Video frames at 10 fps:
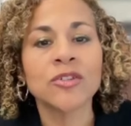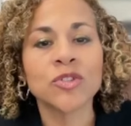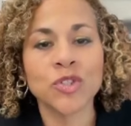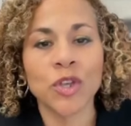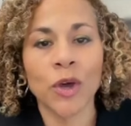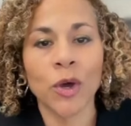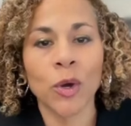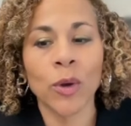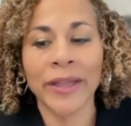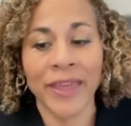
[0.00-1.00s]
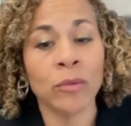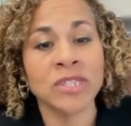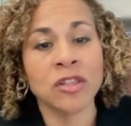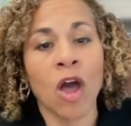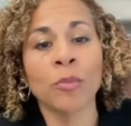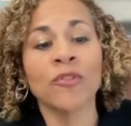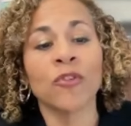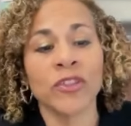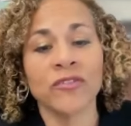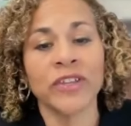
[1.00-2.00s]
So, and that was long
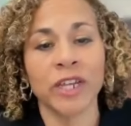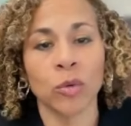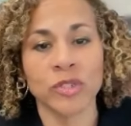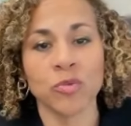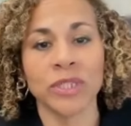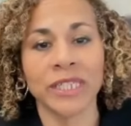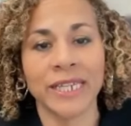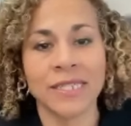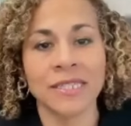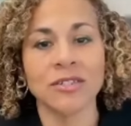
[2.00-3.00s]
before the video was released.